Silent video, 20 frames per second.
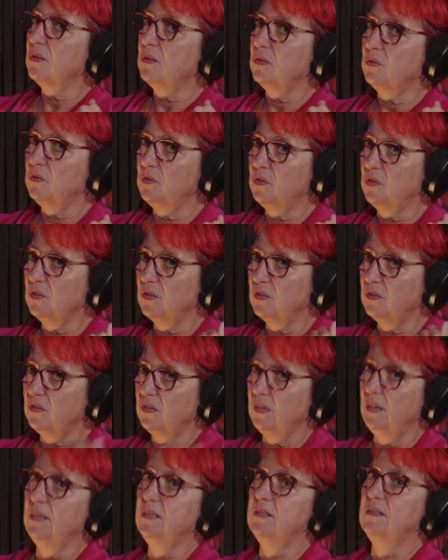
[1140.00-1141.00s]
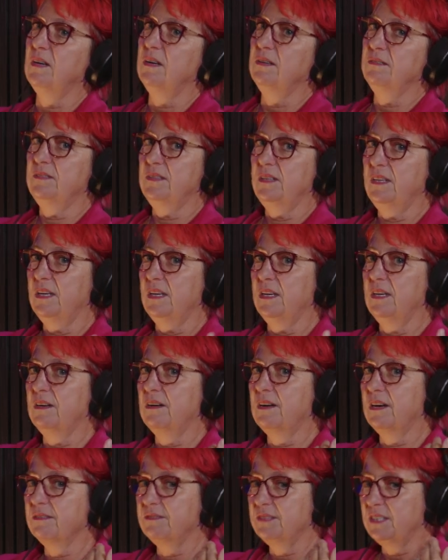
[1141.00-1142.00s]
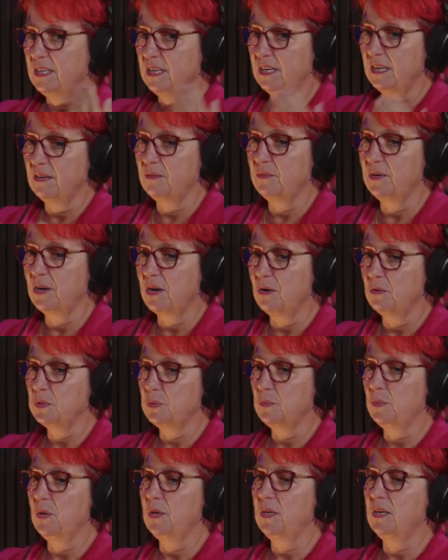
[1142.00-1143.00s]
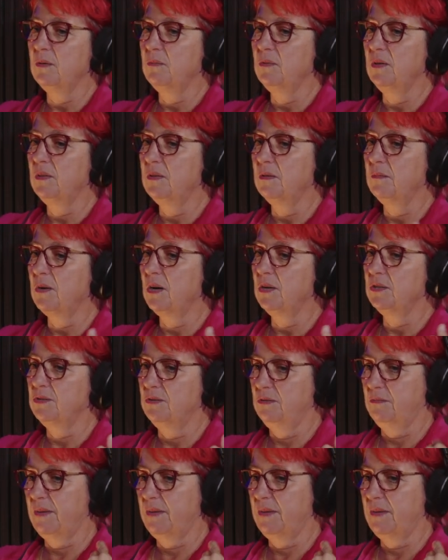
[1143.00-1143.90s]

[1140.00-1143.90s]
the students, year after year, when I was working with them, I took